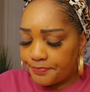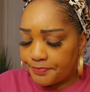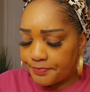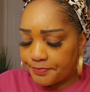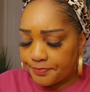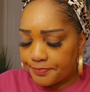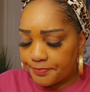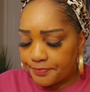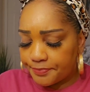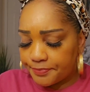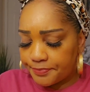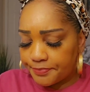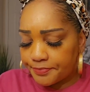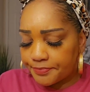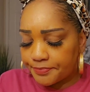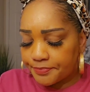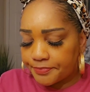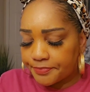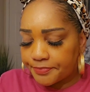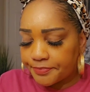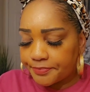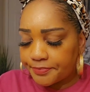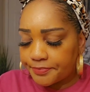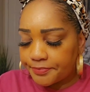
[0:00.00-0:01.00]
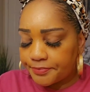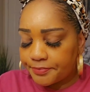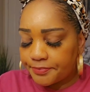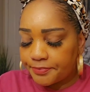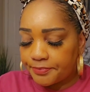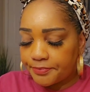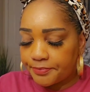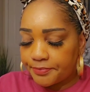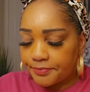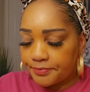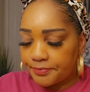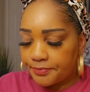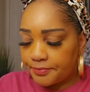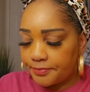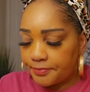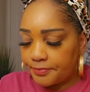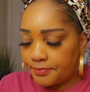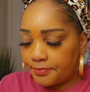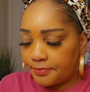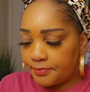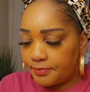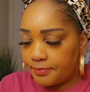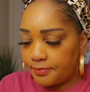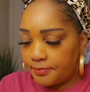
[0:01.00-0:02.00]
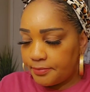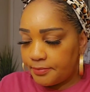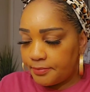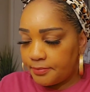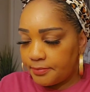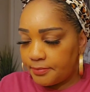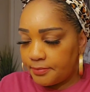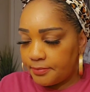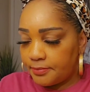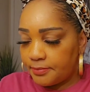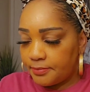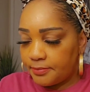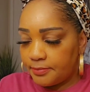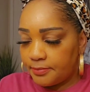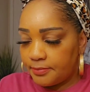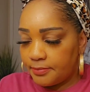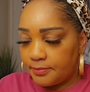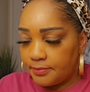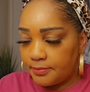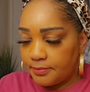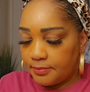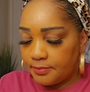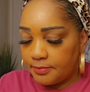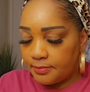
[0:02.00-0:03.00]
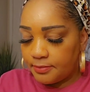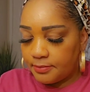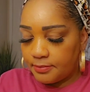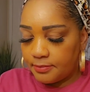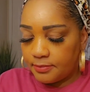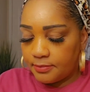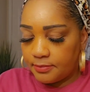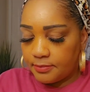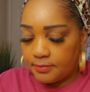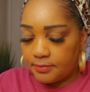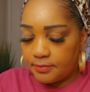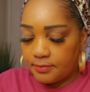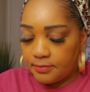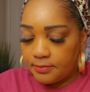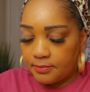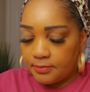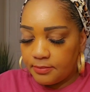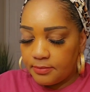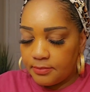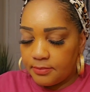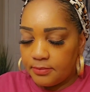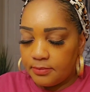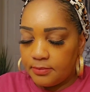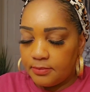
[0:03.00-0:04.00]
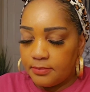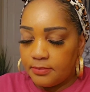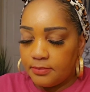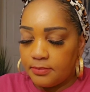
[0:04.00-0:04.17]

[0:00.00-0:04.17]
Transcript: Nothing is said.